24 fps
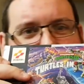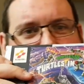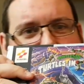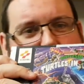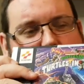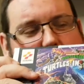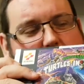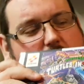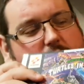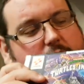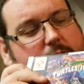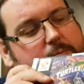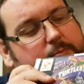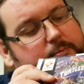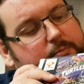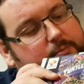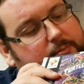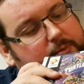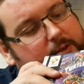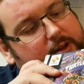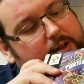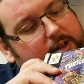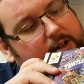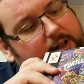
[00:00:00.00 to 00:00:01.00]
it's got some
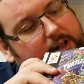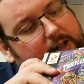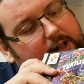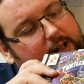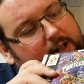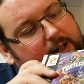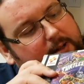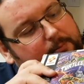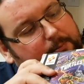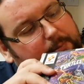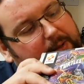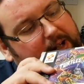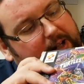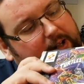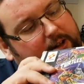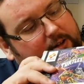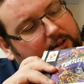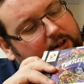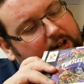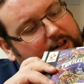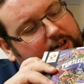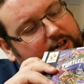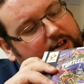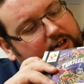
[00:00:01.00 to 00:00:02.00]
bit of
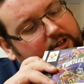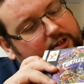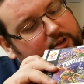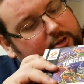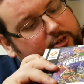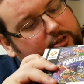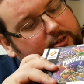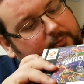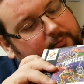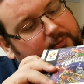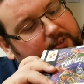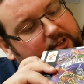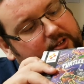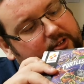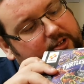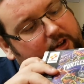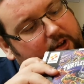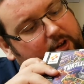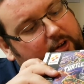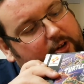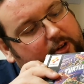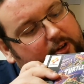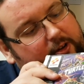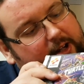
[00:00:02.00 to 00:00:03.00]
crushage or something's
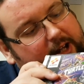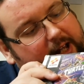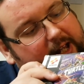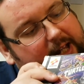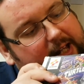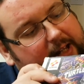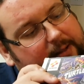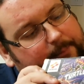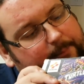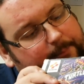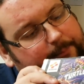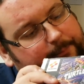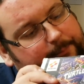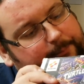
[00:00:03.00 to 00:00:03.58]
gone on there,